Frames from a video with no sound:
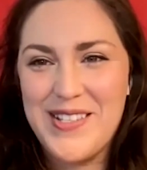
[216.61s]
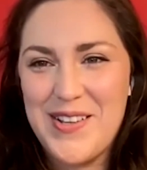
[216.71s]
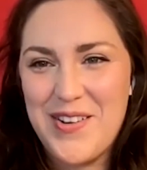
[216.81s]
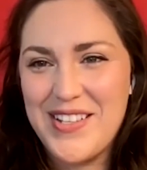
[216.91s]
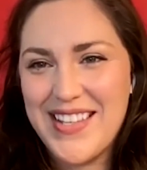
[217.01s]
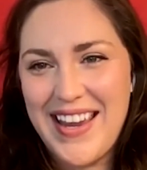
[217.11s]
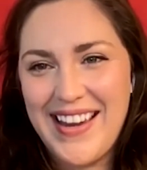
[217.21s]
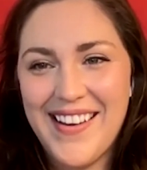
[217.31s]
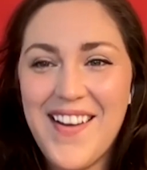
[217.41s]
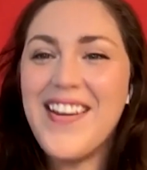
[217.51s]
So it's
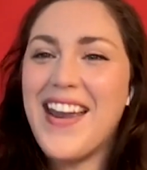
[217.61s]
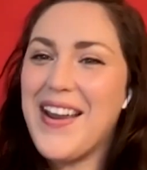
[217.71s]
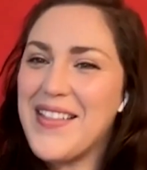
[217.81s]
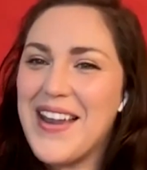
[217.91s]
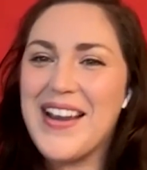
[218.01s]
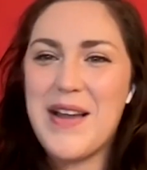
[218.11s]
like, okay, like,